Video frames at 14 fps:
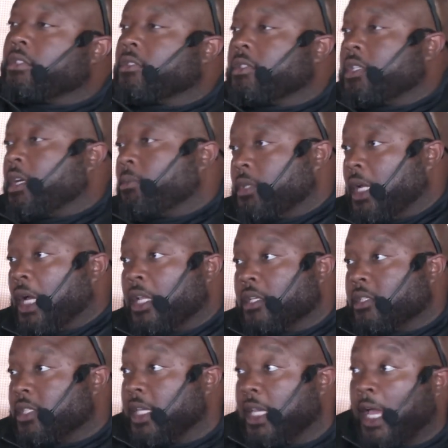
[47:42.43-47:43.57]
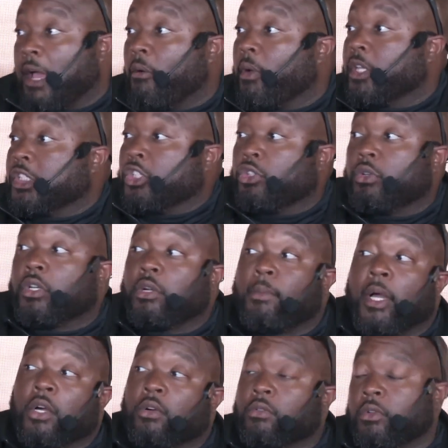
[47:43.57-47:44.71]
couple dollars, and I would just do it on my
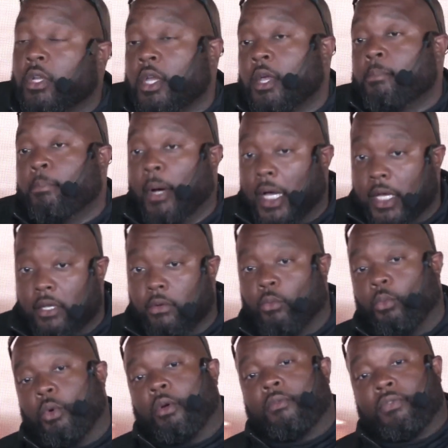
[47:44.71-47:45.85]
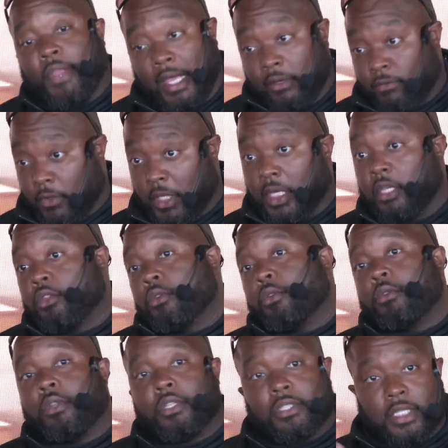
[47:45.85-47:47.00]
own. But thankfully, through
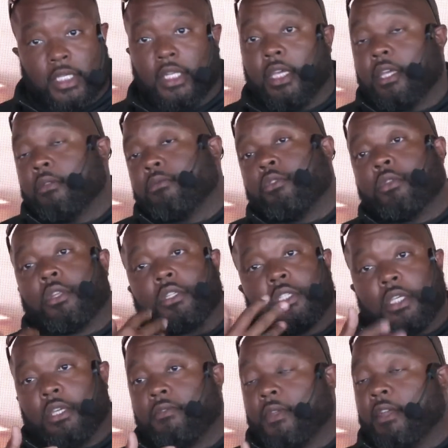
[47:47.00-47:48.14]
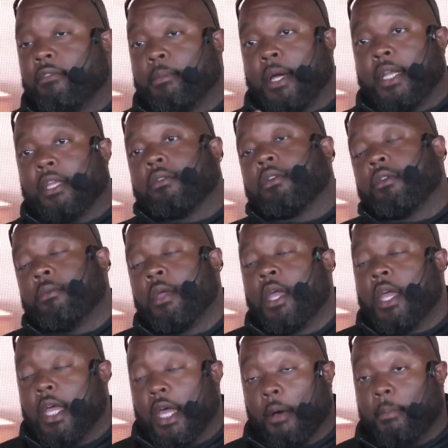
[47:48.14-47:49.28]
the city and through the chief and everybody agreeing,
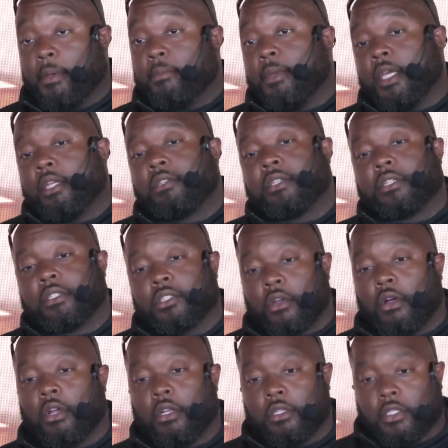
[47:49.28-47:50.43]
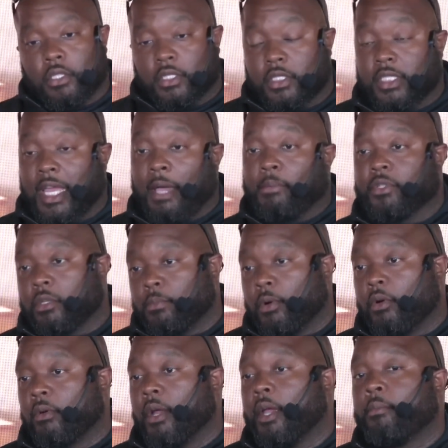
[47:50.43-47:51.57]
helping me to establish the
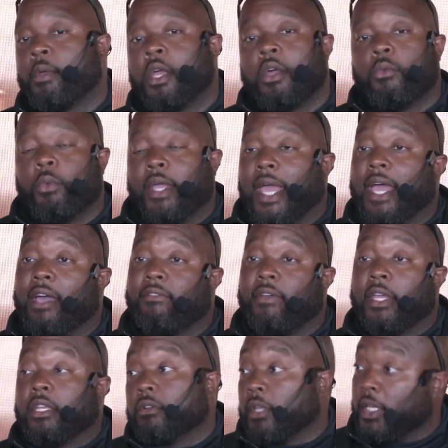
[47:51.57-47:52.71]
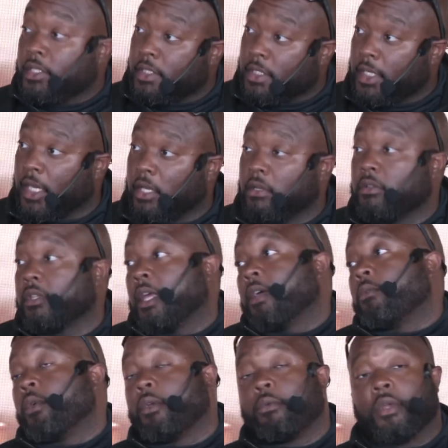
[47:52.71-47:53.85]
program, we have a donation account that
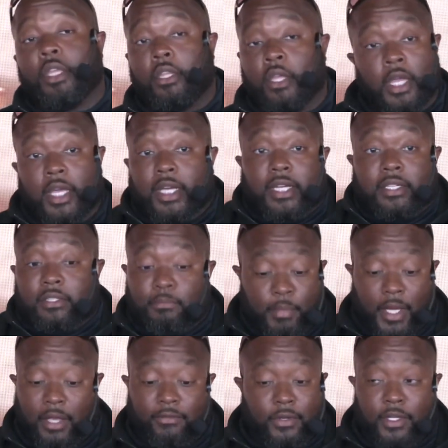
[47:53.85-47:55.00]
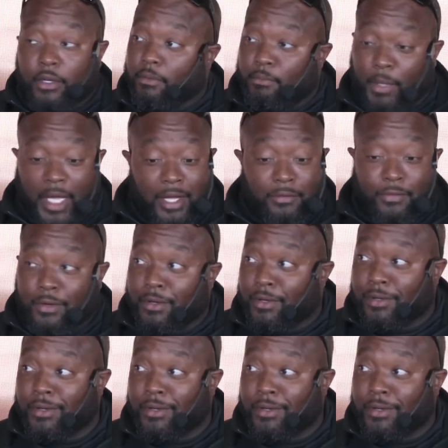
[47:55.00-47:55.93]
because paying for